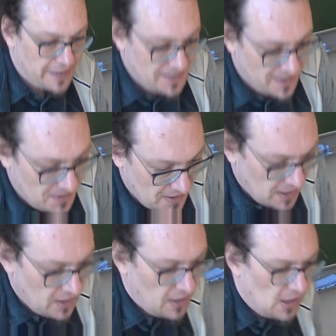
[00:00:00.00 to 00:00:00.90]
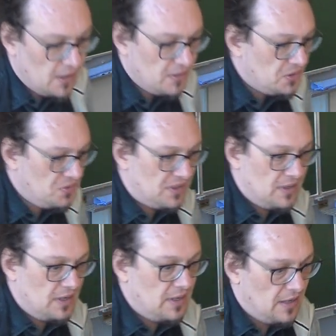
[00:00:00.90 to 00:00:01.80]
Red Hat.
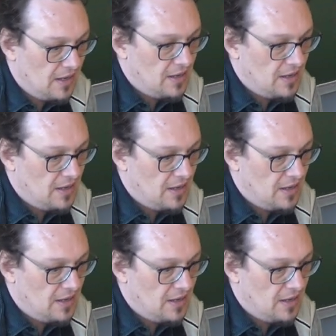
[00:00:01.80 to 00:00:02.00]
SUSE